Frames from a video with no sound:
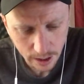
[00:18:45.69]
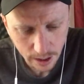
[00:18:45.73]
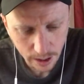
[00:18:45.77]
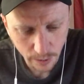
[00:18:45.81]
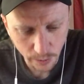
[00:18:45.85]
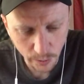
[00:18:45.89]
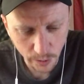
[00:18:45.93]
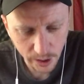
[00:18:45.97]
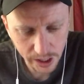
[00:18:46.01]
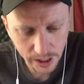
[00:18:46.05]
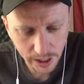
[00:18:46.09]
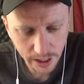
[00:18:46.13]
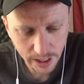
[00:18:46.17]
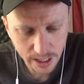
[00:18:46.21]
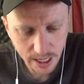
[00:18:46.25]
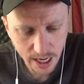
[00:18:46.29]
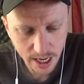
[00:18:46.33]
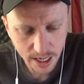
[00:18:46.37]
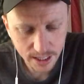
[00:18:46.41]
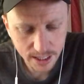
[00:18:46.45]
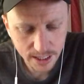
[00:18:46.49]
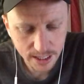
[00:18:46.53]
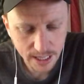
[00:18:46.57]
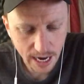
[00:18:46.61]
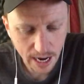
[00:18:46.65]
it really
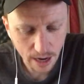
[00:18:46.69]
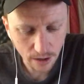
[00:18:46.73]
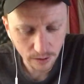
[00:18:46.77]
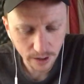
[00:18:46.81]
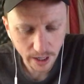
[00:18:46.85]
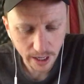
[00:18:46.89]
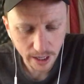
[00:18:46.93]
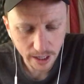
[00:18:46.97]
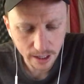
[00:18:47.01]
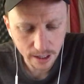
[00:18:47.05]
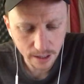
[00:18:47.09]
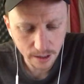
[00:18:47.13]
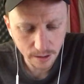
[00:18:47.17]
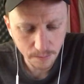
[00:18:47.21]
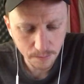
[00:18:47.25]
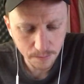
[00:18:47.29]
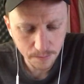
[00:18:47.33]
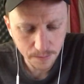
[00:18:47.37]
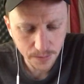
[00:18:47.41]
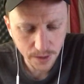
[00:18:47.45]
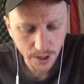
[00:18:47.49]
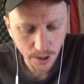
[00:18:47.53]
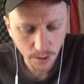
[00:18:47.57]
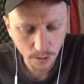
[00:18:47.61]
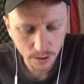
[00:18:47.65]
does sound like
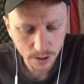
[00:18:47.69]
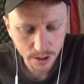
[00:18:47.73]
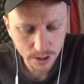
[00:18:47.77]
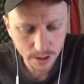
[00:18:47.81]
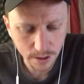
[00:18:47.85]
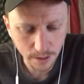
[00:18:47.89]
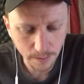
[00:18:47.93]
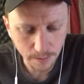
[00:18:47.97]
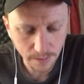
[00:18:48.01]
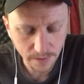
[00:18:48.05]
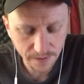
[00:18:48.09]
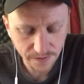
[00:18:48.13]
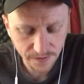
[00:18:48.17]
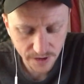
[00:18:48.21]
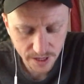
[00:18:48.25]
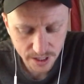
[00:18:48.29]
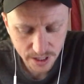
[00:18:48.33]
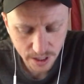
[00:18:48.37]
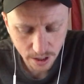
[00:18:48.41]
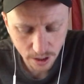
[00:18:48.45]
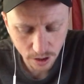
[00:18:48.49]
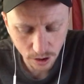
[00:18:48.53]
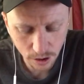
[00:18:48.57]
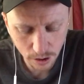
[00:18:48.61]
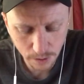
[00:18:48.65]
there was some
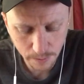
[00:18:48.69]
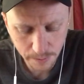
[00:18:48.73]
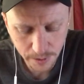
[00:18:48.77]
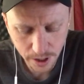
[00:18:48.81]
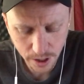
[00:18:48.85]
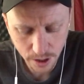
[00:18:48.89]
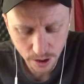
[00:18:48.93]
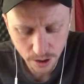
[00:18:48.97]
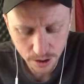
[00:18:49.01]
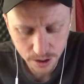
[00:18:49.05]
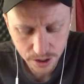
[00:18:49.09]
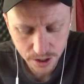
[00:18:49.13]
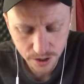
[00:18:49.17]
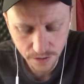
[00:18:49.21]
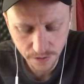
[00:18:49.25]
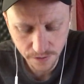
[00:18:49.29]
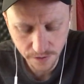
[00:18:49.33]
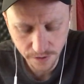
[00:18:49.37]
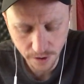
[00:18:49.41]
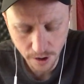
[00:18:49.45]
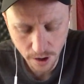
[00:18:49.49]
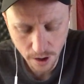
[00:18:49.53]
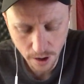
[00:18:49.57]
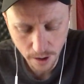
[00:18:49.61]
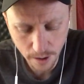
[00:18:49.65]
physical abuse
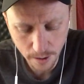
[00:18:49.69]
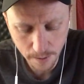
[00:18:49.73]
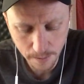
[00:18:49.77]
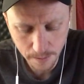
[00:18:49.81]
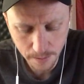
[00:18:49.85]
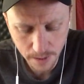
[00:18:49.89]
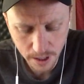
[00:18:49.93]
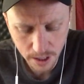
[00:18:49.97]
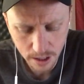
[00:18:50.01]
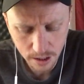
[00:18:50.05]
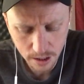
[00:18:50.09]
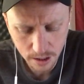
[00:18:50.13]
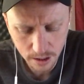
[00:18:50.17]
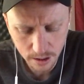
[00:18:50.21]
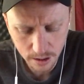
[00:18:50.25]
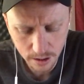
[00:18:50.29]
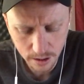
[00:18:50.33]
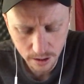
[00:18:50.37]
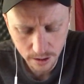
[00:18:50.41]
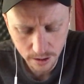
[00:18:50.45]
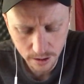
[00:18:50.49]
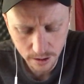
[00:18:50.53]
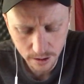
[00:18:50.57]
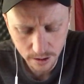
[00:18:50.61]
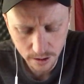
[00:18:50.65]
from
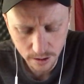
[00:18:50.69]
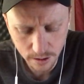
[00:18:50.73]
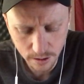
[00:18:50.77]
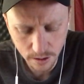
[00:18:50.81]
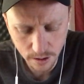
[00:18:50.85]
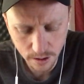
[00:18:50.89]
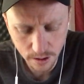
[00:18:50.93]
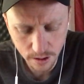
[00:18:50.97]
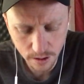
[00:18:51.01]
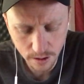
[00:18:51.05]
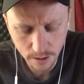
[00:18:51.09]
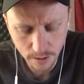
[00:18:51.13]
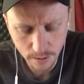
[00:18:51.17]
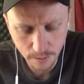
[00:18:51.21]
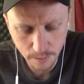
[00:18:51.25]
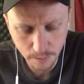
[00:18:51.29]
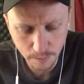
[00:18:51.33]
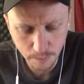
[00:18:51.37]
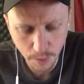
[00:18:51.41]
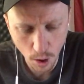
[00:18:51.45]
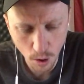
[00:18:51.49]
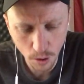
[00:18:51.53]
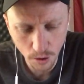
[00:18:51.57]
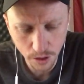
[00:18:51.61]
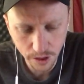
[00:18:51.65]

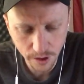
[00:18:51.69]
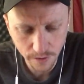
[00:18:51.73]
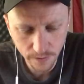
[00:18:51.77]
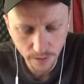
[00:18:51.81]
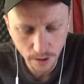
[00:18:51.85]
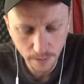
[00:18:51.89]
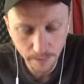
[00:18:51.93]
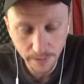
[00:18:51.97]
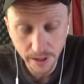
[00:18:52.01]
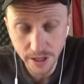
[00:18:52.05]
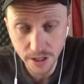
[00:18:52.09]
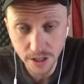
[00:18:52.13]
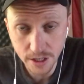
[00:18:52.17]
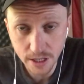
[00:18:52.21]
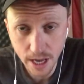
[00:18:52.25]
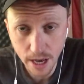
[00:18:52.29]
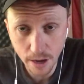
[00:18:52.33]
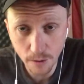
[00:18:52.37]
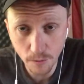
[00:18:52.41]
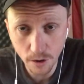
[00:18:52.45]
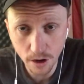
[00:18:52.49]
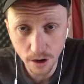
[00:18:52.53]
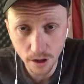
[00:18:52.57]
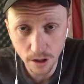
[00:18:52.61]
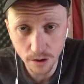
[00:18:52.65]
both of them. They just
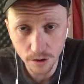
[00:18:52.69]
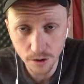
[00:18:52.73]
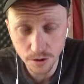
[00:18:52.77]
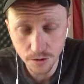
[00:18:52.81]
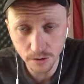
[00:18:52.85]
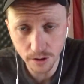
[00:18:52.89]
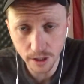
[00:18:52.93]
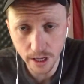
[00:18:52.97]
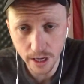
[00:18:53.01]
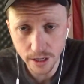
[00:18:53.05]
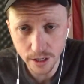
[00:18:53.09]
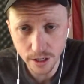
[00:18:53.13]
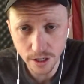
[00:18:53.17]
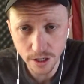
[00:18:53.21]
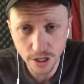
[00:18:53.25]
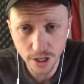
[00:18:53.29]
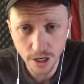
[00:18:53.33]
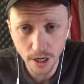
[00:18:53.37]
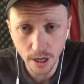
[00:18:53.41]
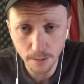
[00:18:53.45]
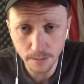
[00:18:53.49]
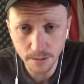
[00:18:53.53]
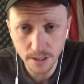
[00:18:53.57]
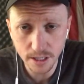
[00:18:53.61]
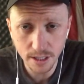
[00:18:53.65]
had one of those
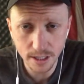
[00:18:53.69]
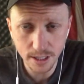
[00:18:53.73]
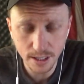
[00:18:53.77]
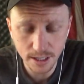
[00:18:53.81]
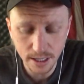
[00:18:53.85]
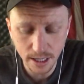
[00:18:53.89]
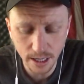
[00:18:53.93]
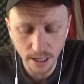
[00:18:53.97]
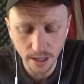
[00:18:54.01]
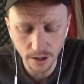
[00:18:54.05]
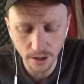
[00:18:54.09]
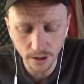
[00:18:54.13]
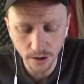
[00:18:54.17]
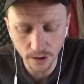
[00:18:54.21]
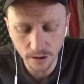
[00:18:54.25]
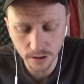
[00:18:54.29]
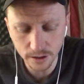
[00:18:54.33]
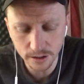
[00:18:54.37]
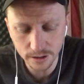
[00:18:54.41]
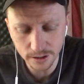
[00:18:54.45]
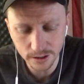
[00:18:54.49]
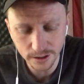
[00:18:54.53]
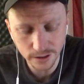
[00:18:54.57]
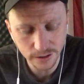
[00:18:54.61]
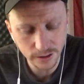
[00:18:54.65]
relationships. Still,